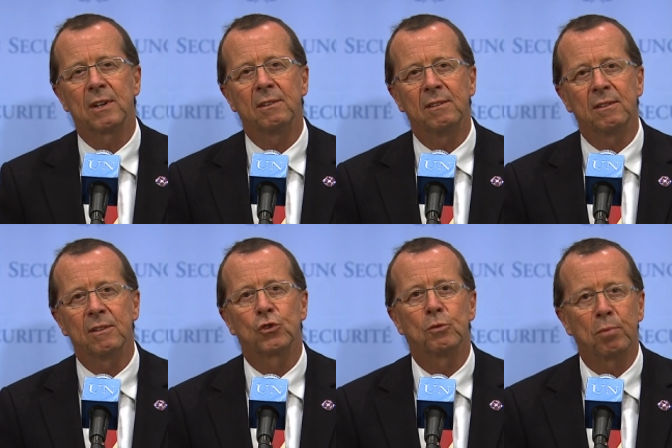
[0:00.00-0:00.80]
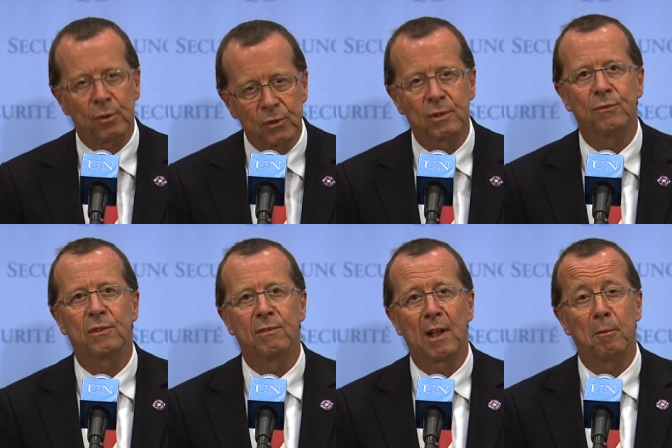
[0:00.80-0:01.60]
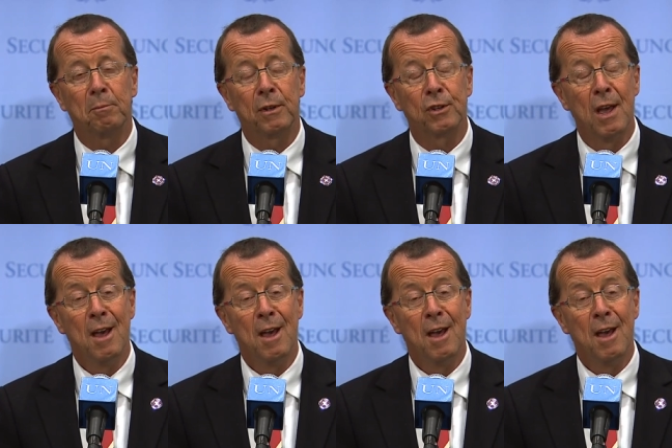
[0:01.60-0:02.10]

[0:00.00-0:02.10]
I think this is a positive development,